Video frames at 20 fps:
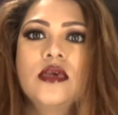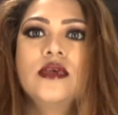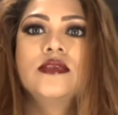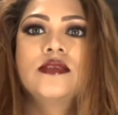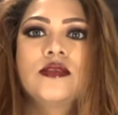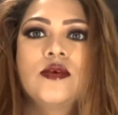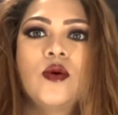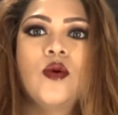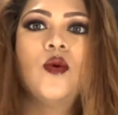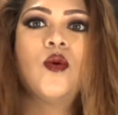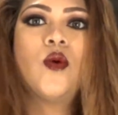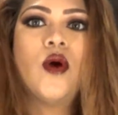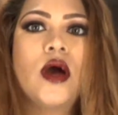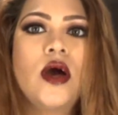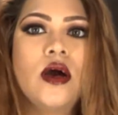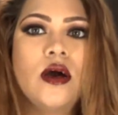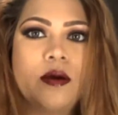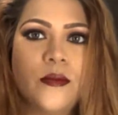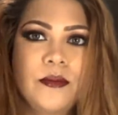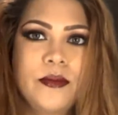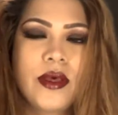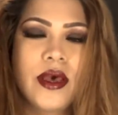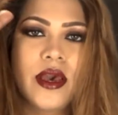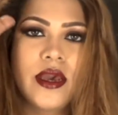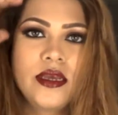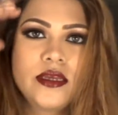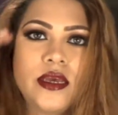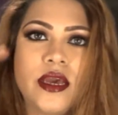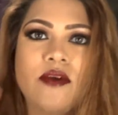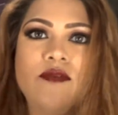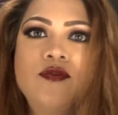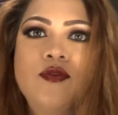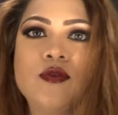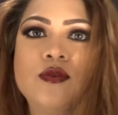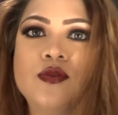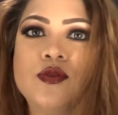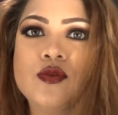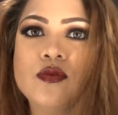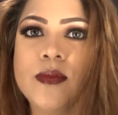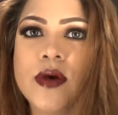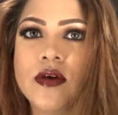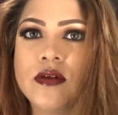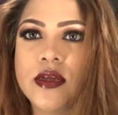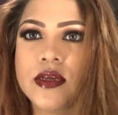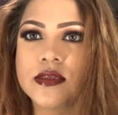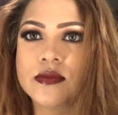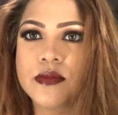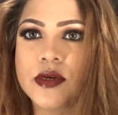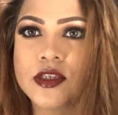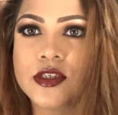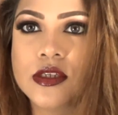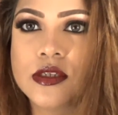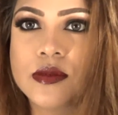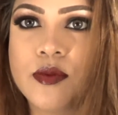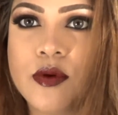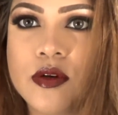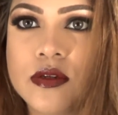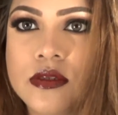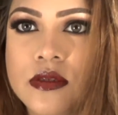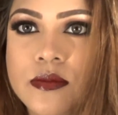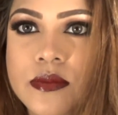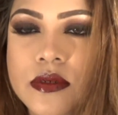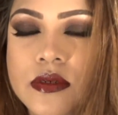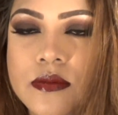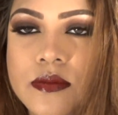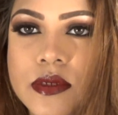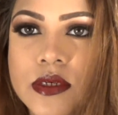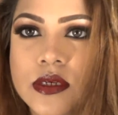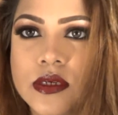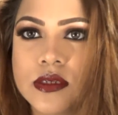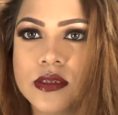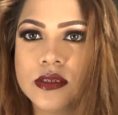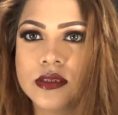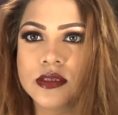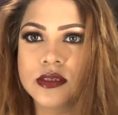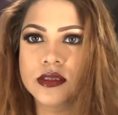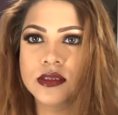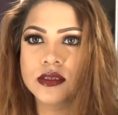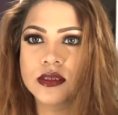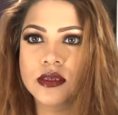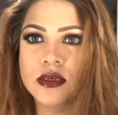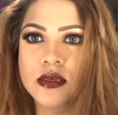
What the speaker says: So I have to zoom out as much as possible because